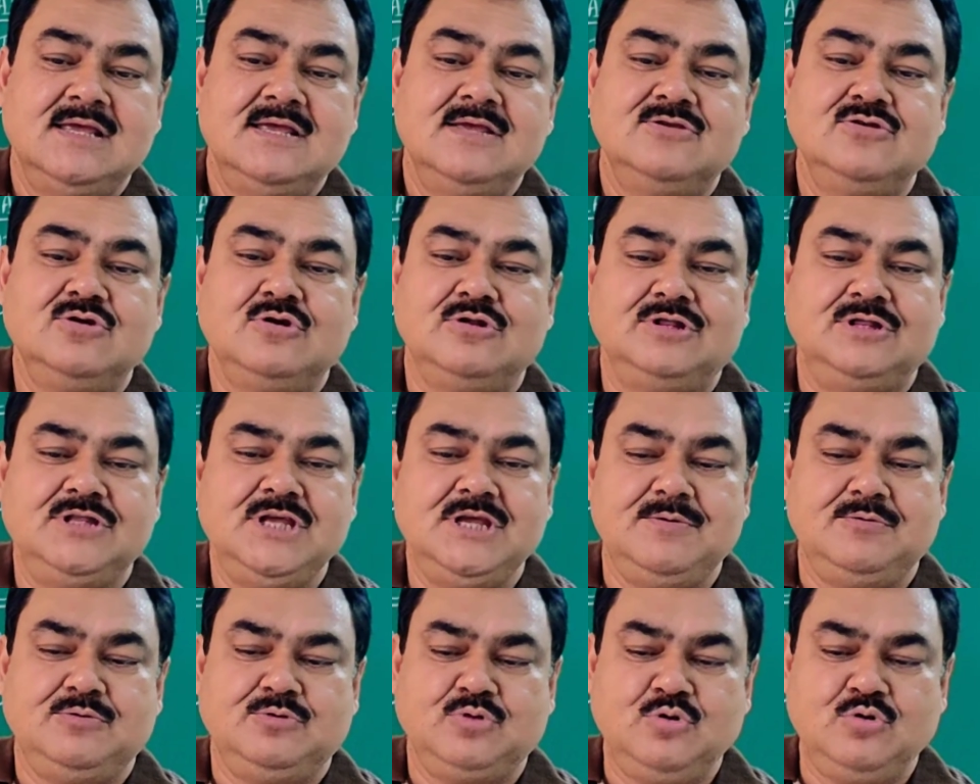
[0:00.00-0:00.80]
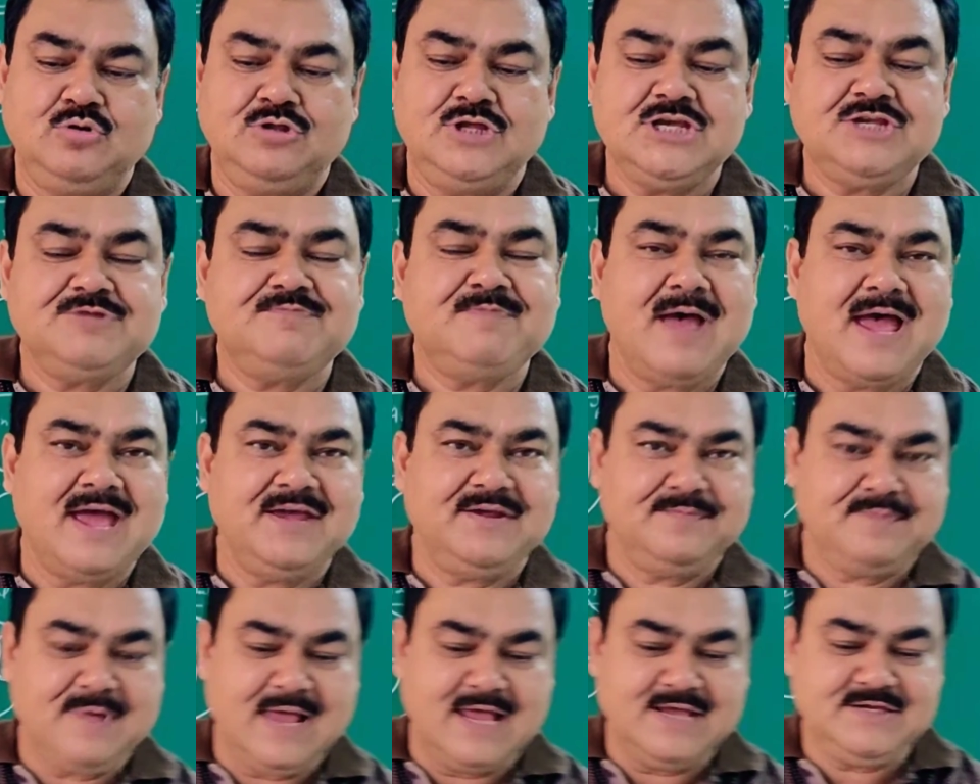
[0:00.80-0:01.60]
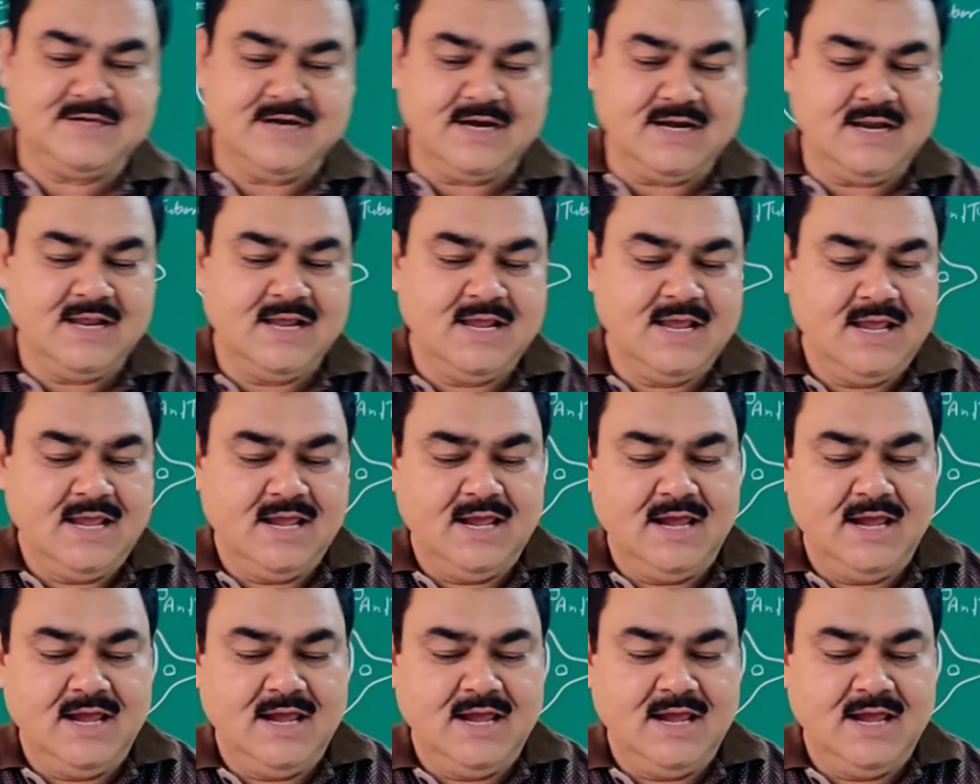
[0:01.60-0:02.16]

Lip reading: So through this facet,